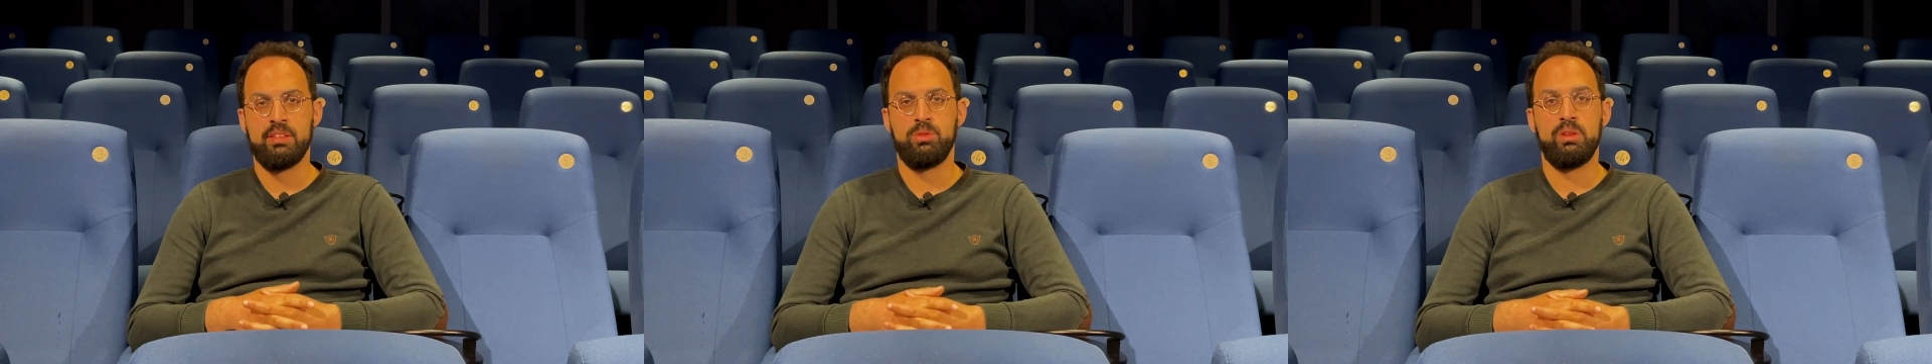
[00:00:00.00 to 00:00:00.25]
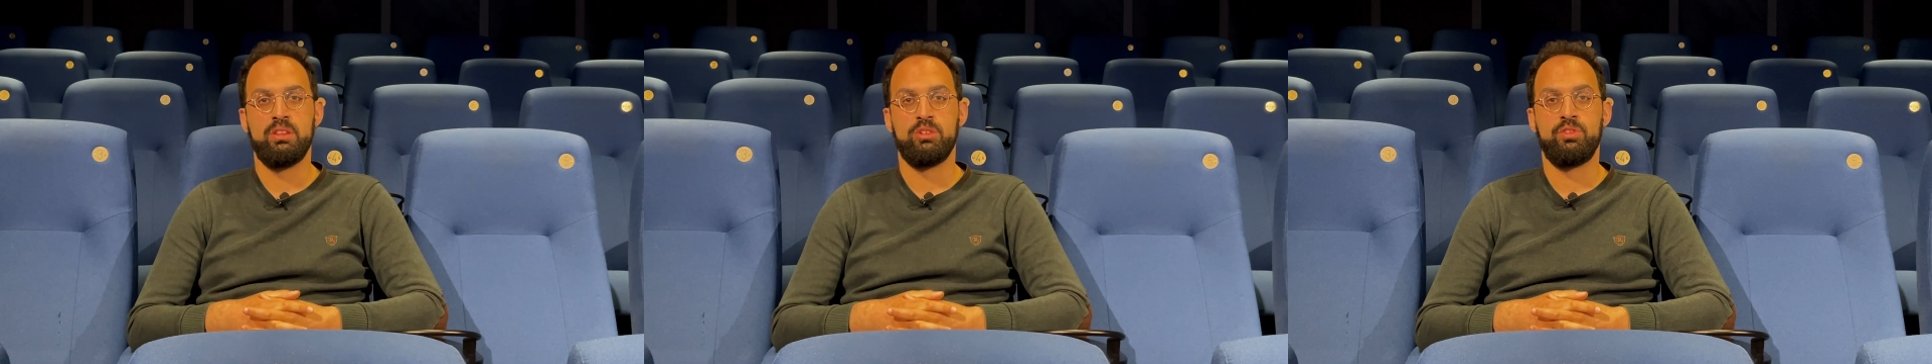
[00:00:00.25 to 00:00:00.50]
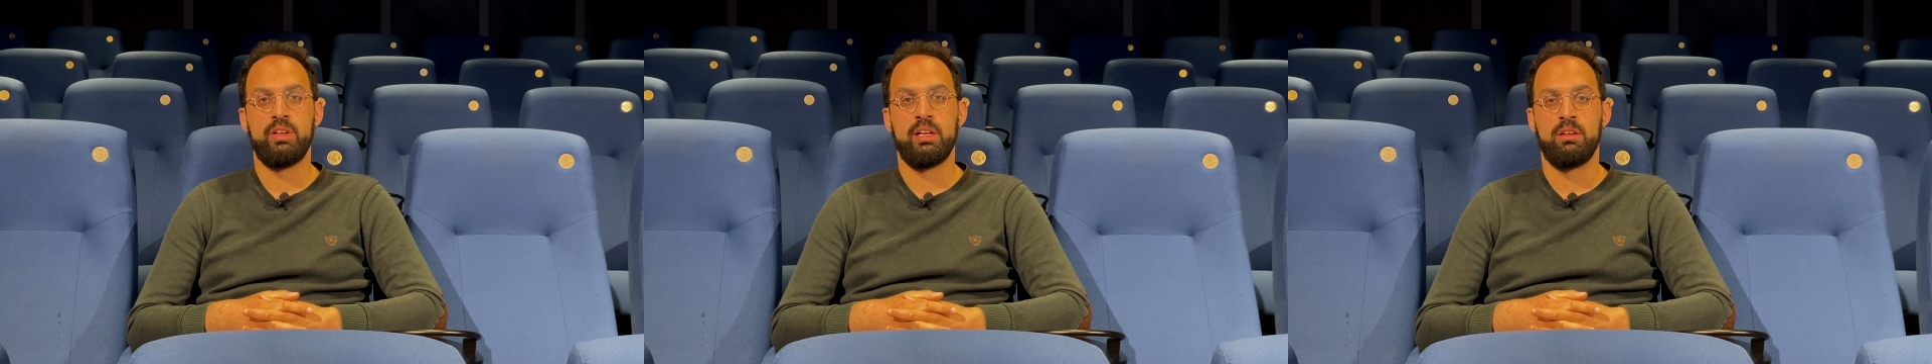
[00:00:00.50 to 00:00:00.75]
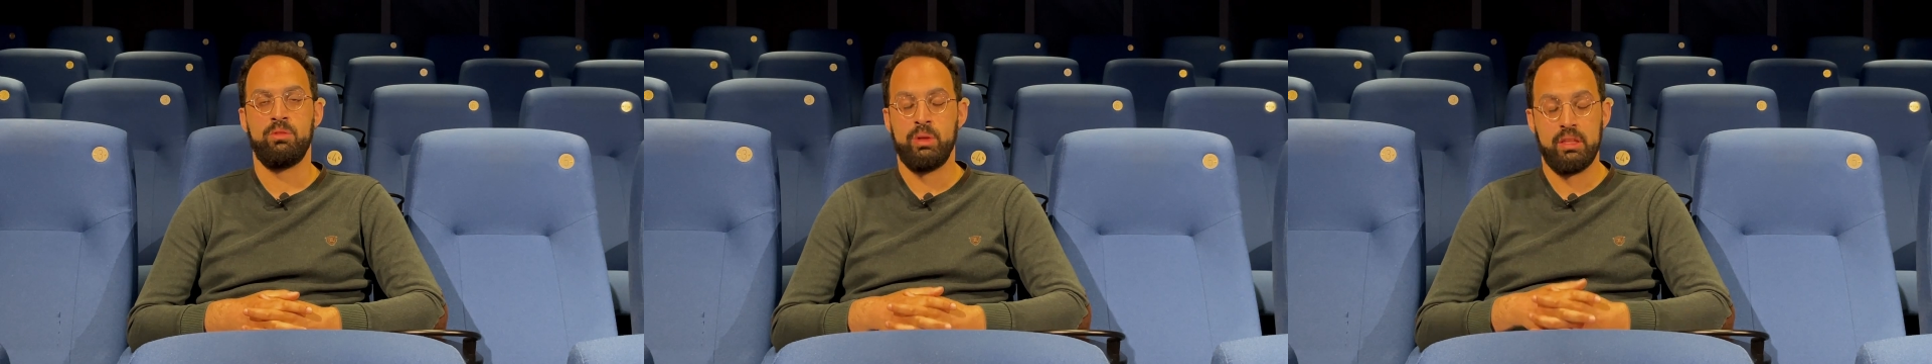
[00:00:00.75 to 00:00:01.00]
with
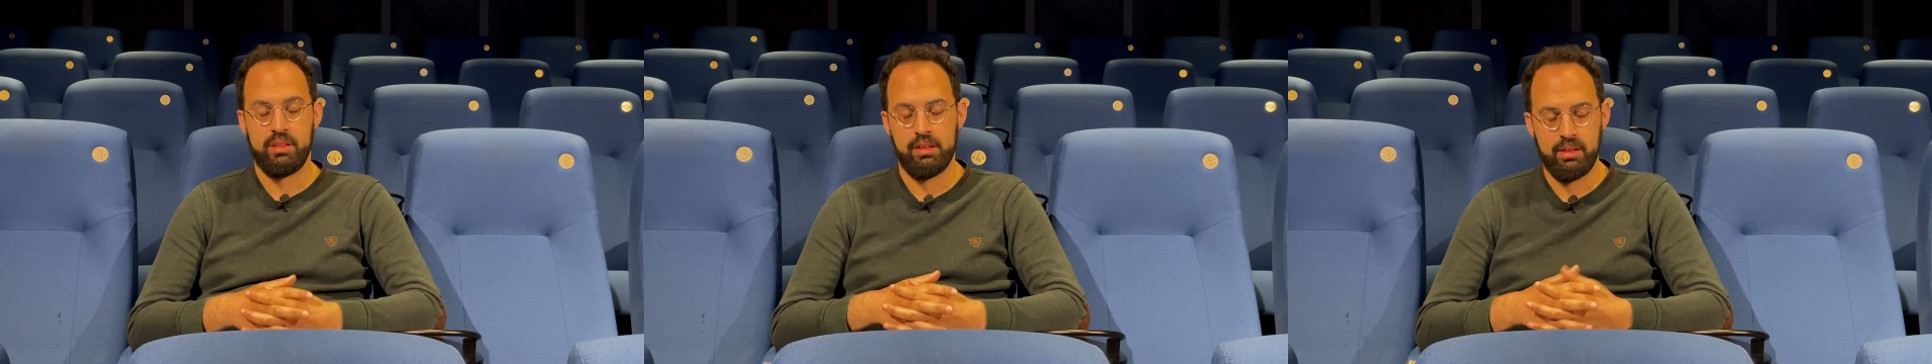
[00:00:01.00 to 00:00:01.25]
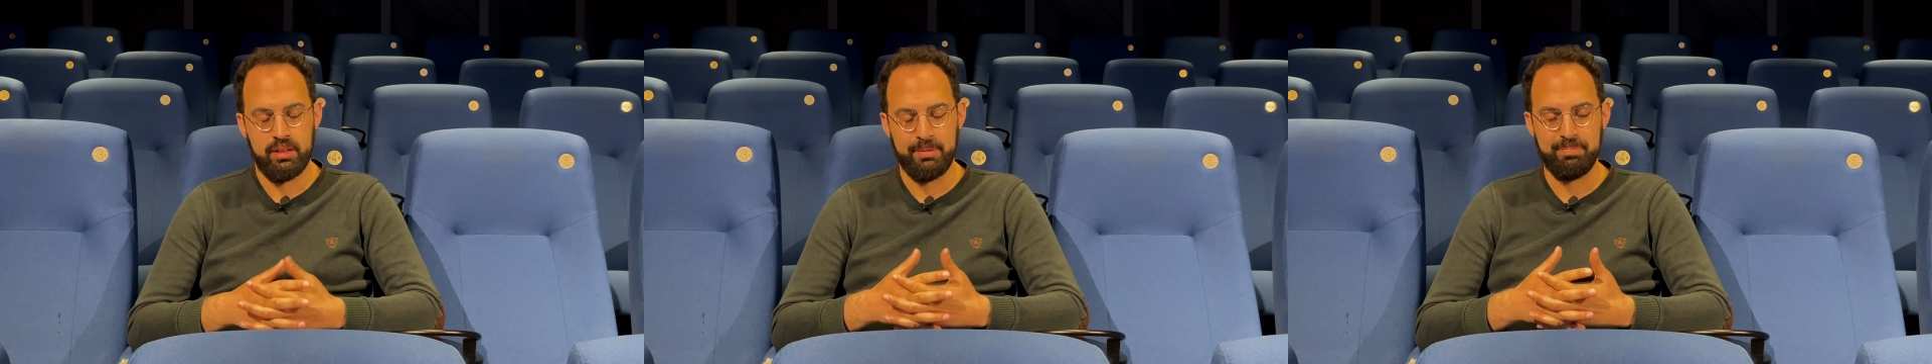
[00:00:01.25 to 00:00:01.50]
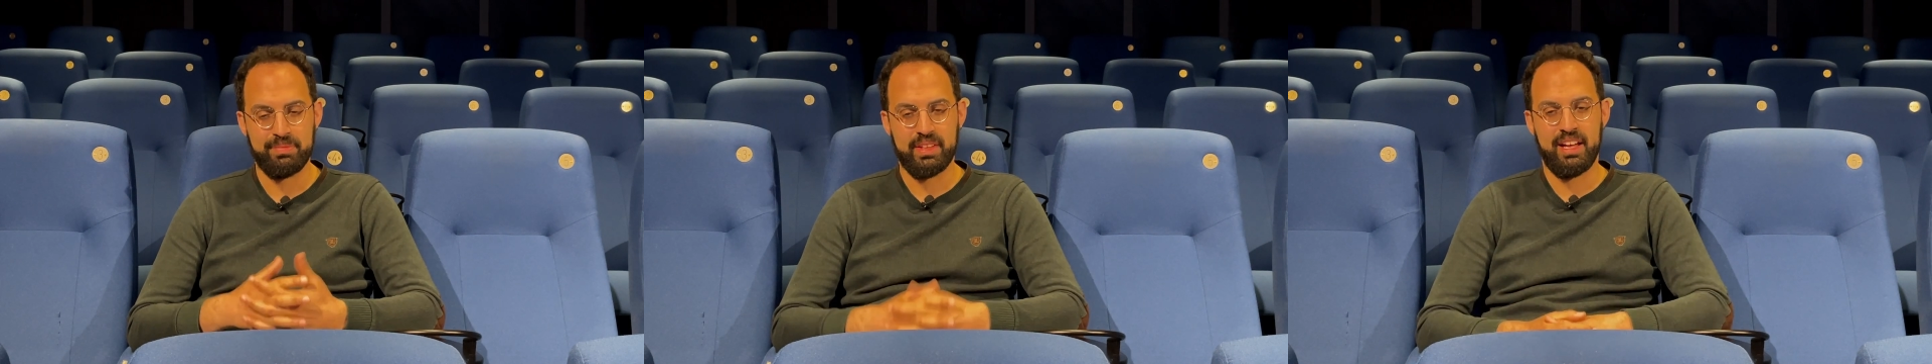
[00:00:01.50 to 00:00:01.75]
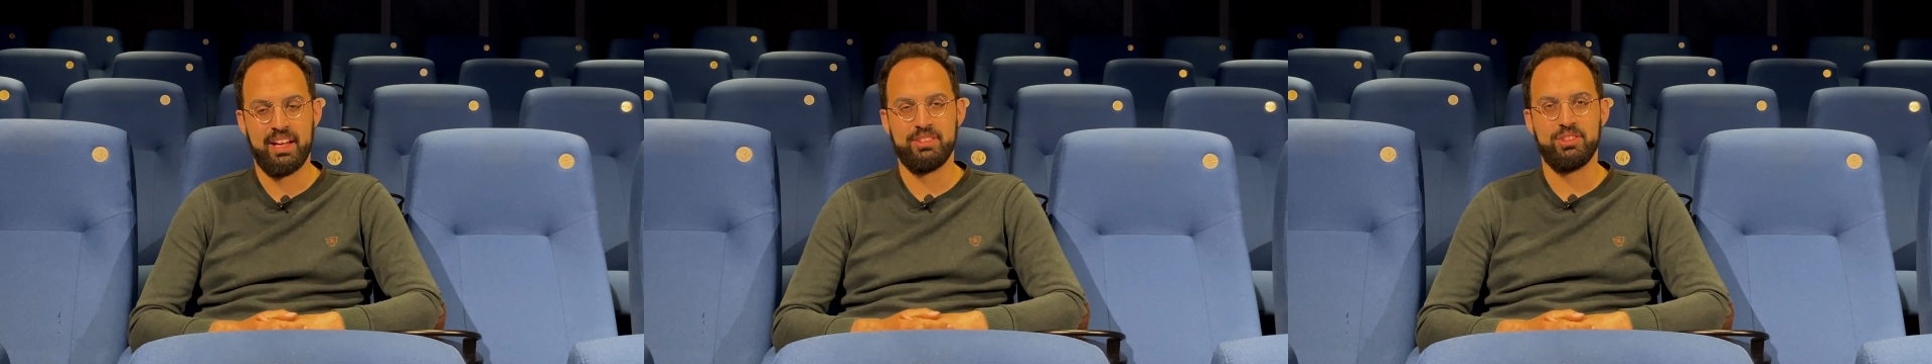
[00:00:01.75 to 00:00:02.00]

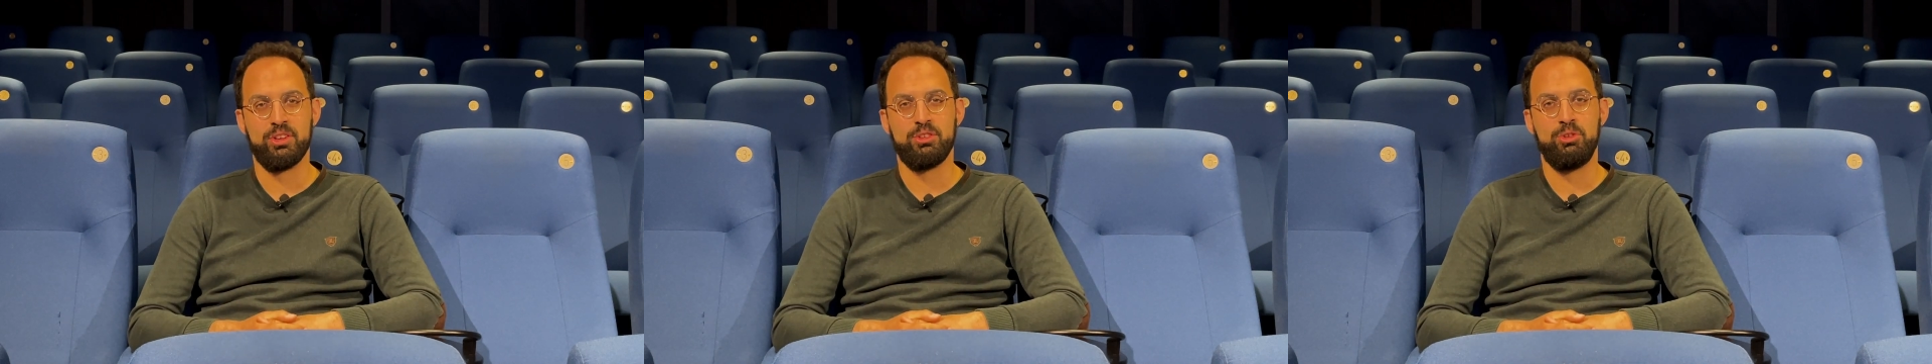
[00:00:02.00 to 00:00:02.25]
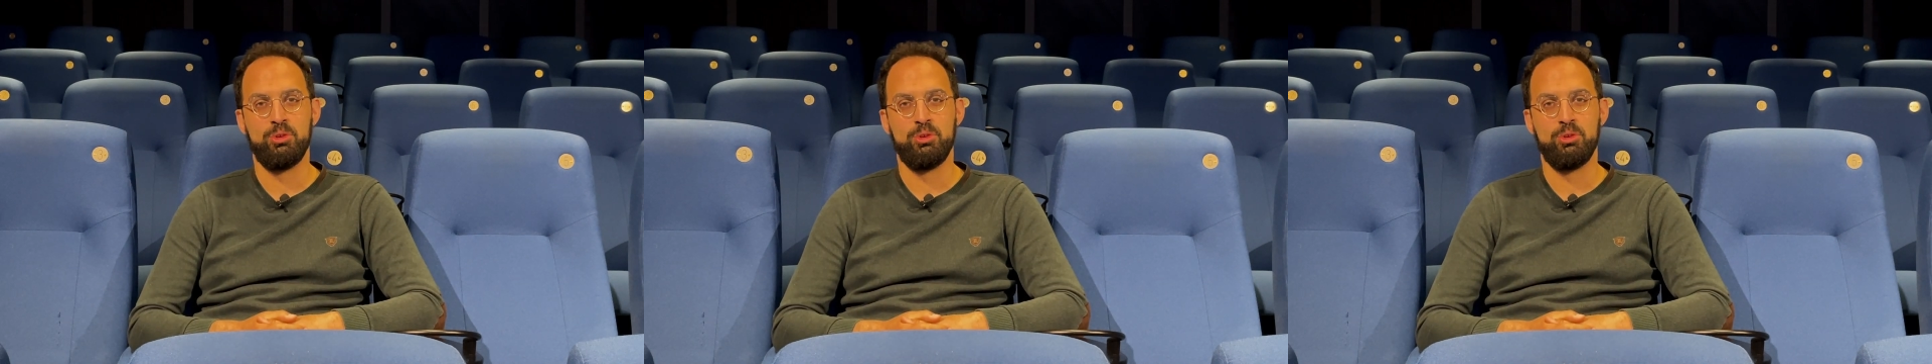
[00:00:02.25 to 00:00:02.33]
Herzog due